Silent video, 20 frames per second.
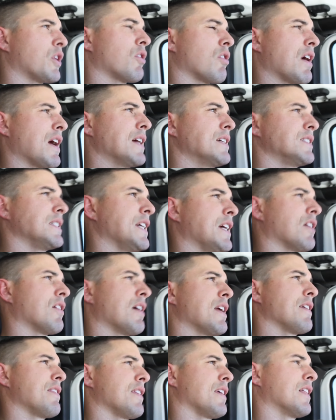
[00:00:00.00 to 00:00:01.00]
crazy or
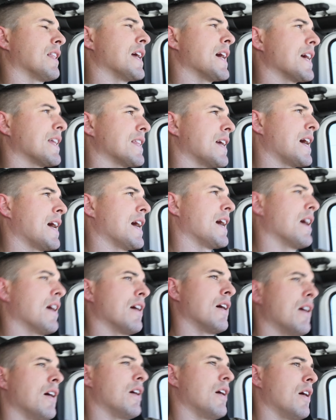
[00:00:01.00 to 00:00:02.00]
anything like that,
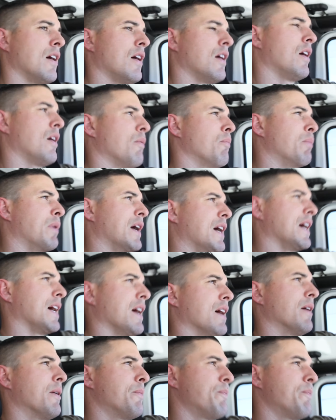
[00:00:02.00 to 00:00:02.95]
but